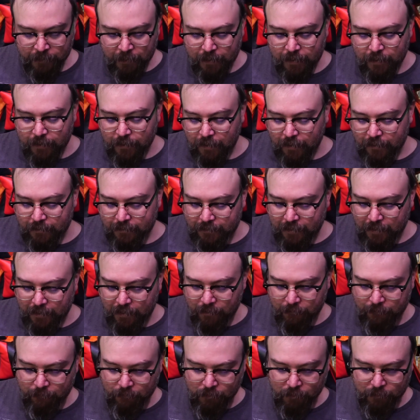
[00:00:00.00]
He glanced
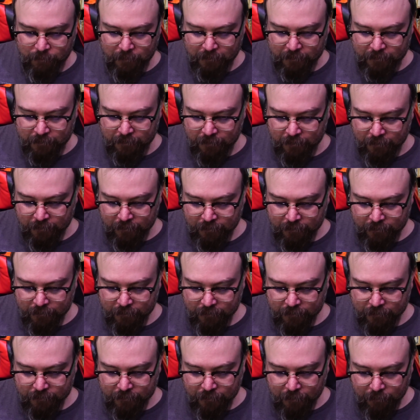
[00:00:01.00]
down at Vorbis.
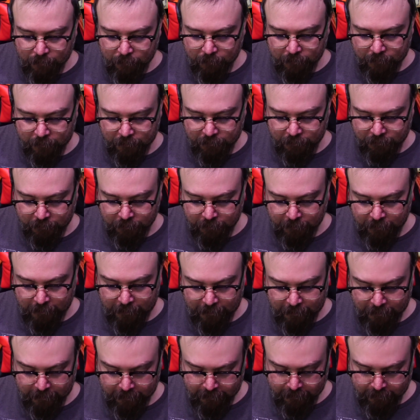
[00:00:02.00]
Someone should.